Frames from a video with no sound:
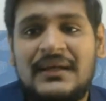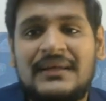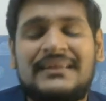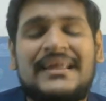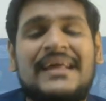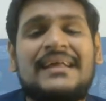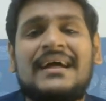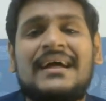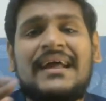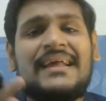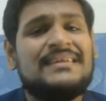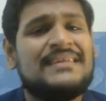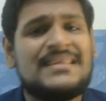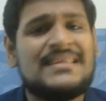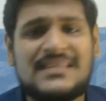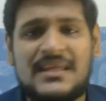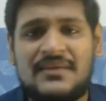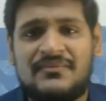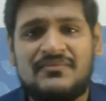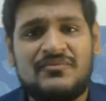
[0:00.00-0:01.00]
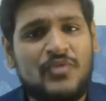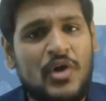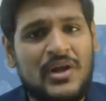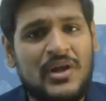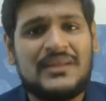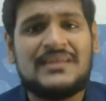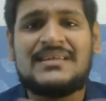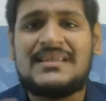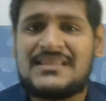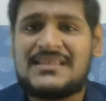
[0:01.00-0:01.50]
Then again system, what
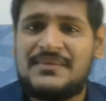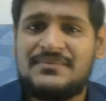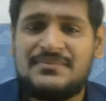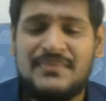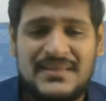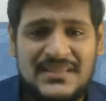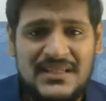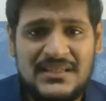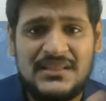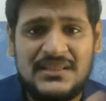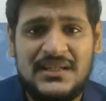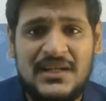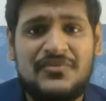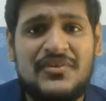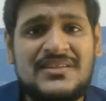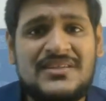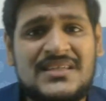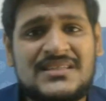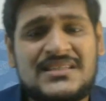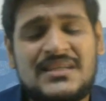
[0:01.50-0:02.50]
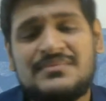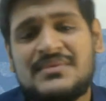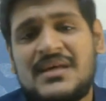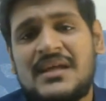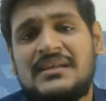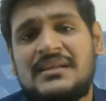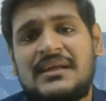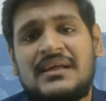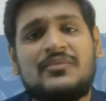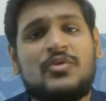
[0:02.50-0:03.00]
are the systems, basic, uh, different systems are
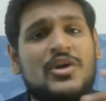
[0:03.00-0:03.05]
there,